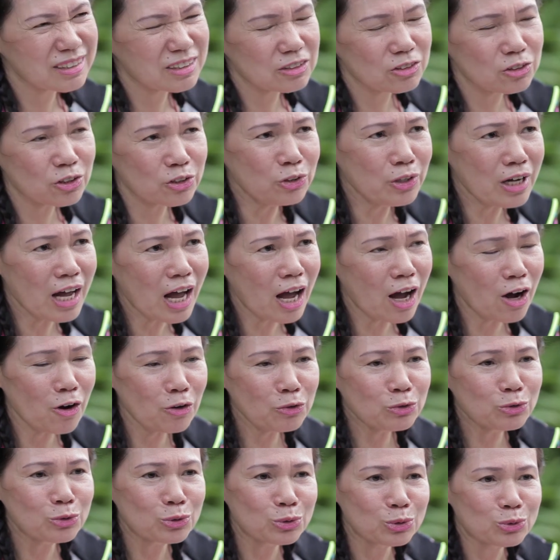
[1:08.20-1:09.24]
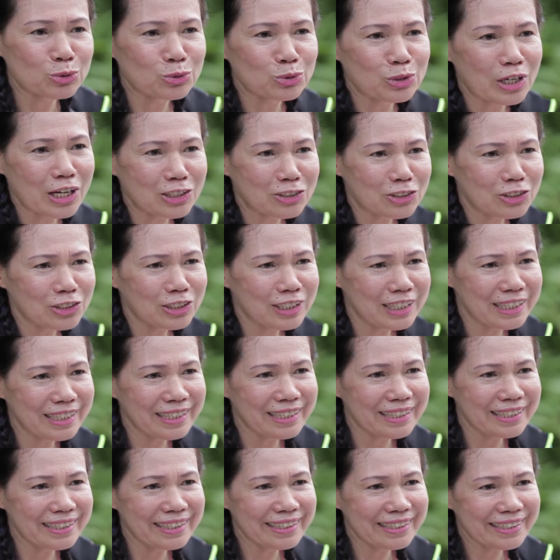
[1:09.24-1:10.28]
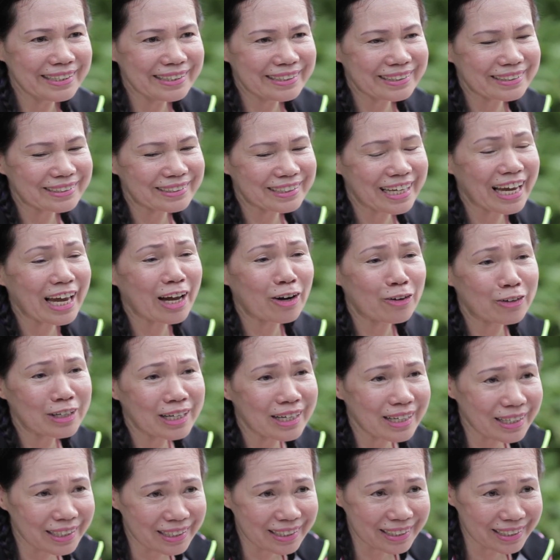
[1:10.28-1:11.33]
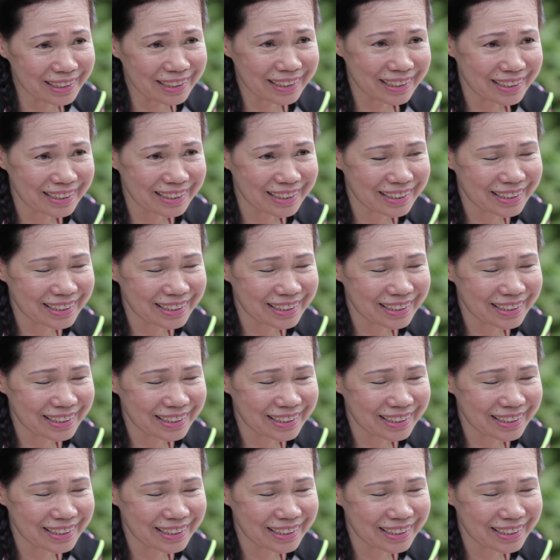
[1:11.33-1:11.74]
I don't know how to actually tell her